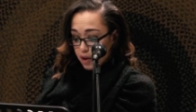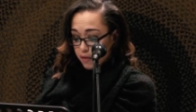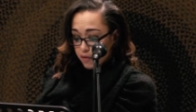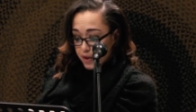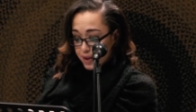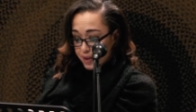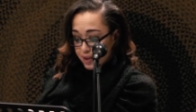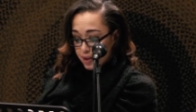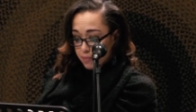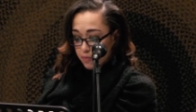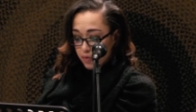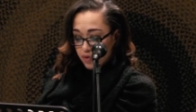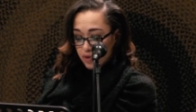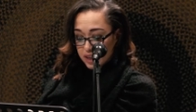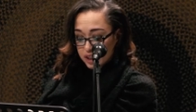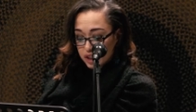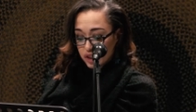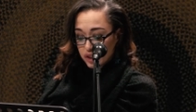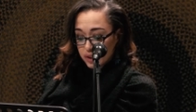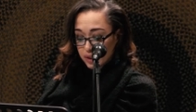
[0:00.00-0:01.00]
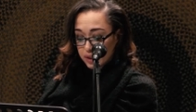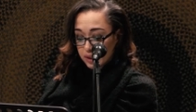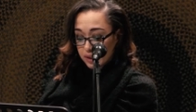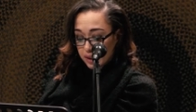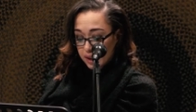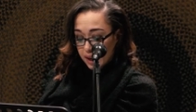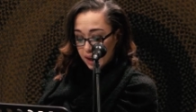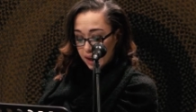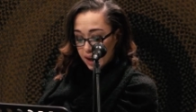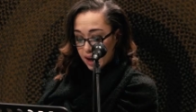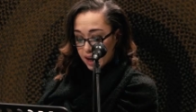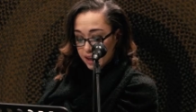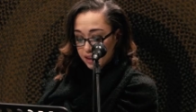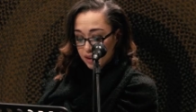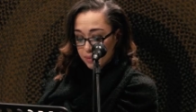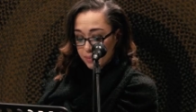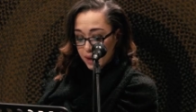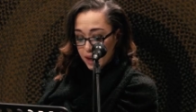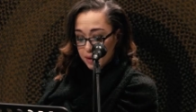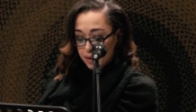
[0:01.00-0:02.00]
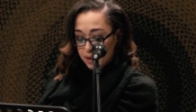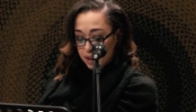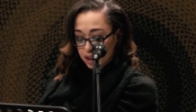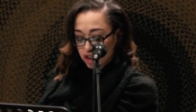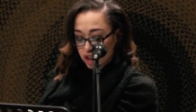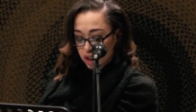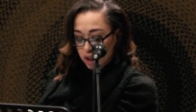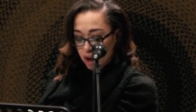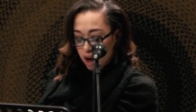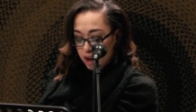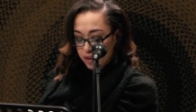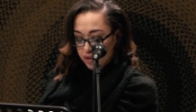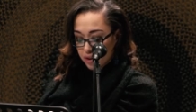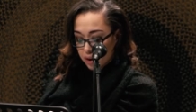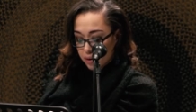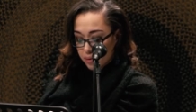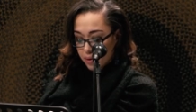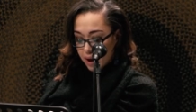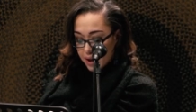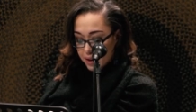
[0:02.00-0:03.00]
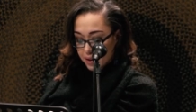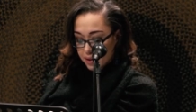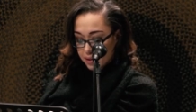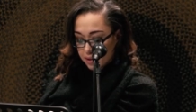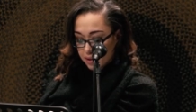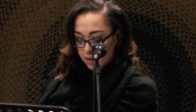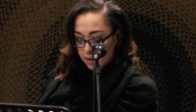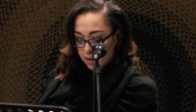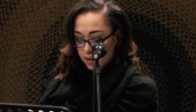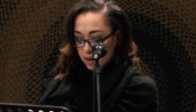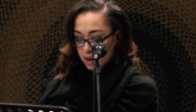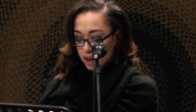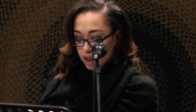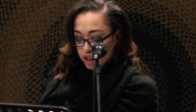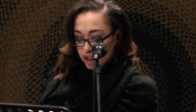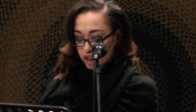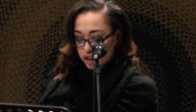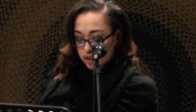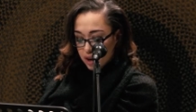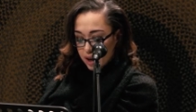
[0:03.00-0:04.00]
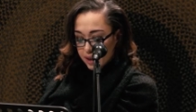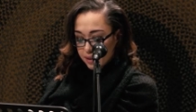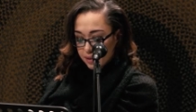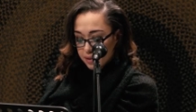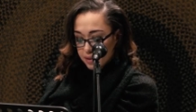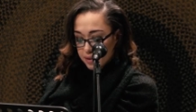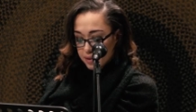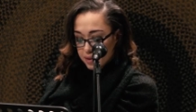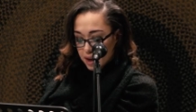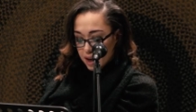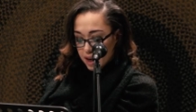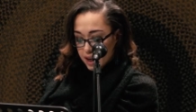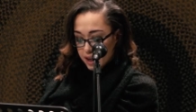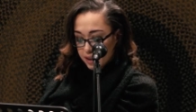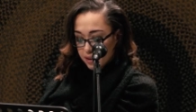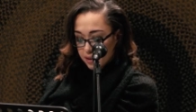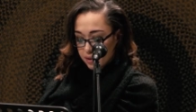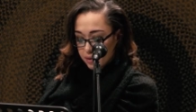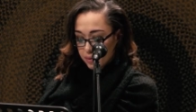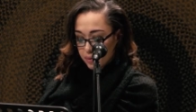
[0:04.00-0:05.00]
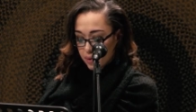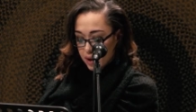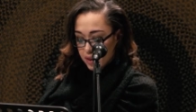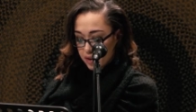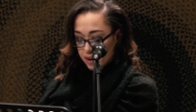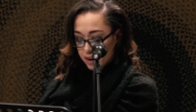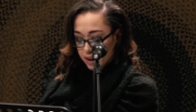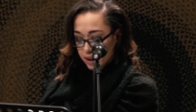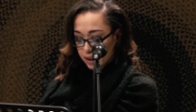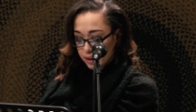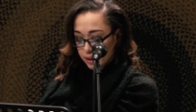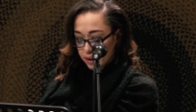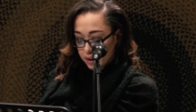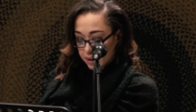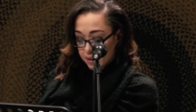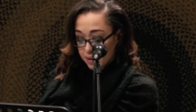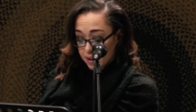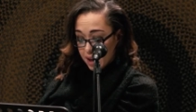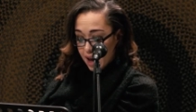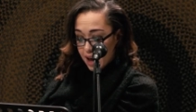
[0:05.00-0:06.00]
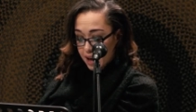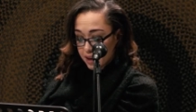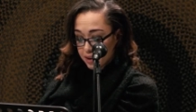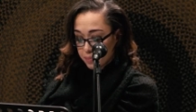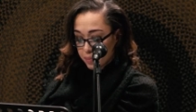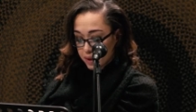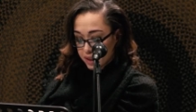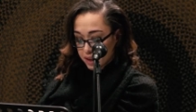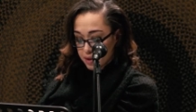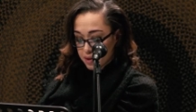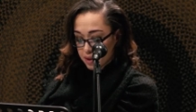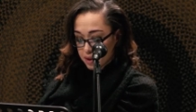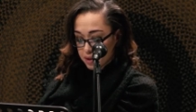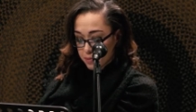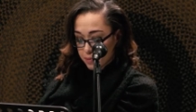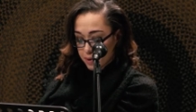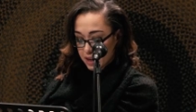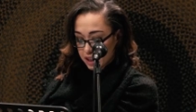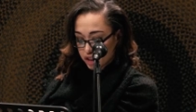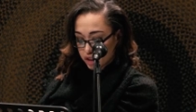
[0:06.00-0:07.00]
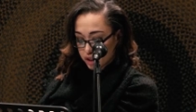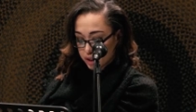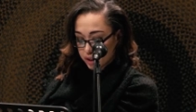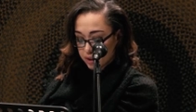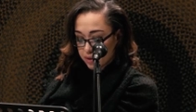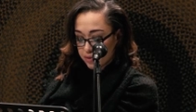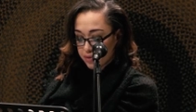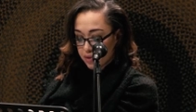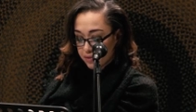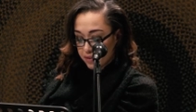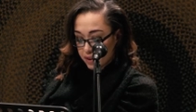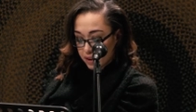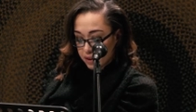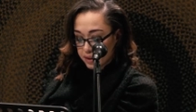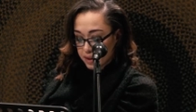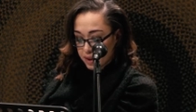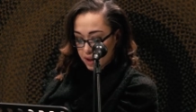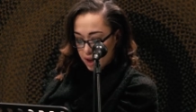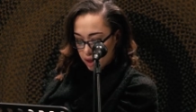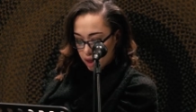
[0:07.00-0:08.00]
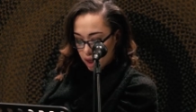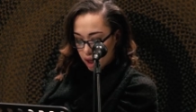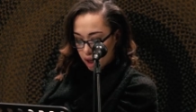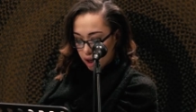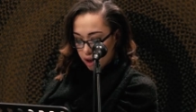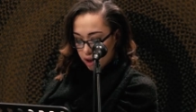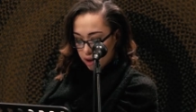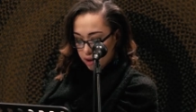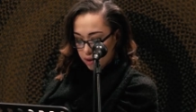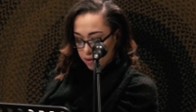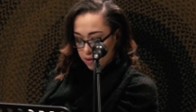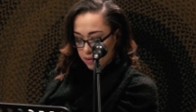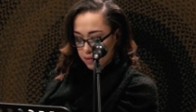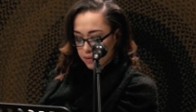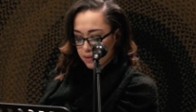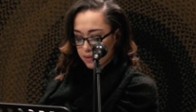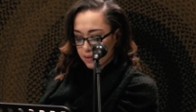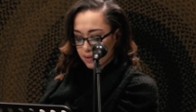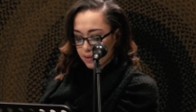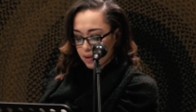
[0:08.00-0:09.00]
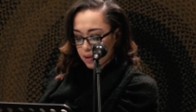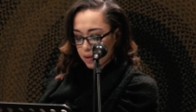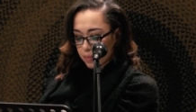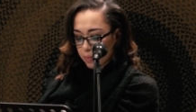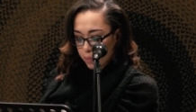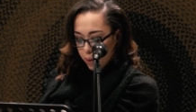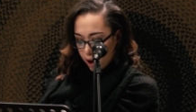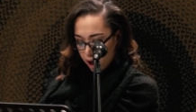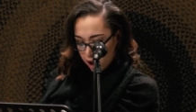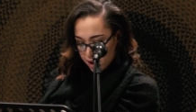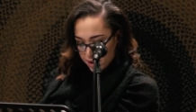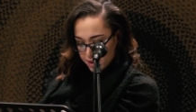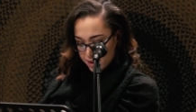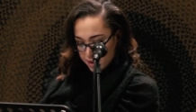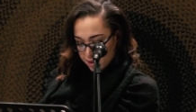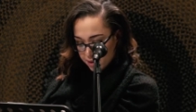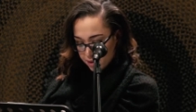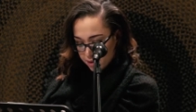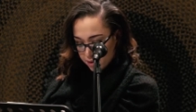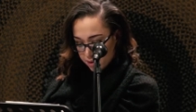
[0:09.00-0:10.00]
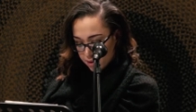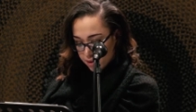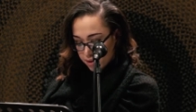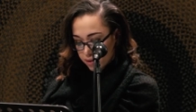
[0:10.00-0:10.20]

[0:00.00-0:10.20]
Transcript: for some rich, good looking guy to make such an odd request. She tried to decide whether he looked sad, but his expression revealed nothing. Pause.